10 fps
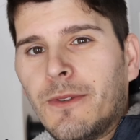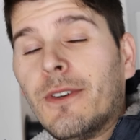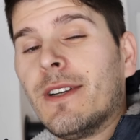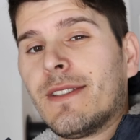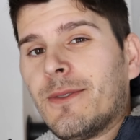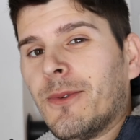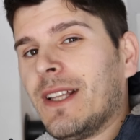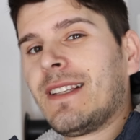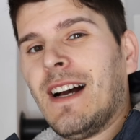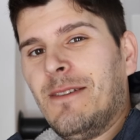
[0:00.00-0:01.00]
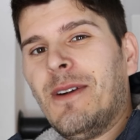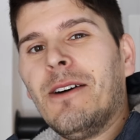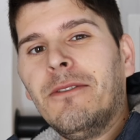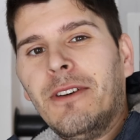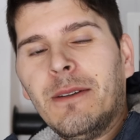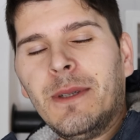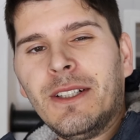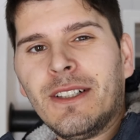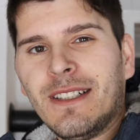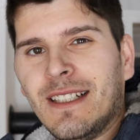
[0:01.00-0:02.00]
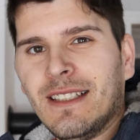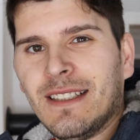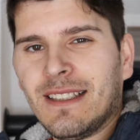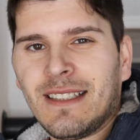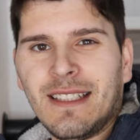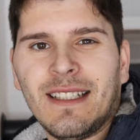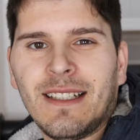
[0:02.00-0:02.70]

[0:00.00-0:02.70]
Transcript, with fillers: first what camera I'm filming on and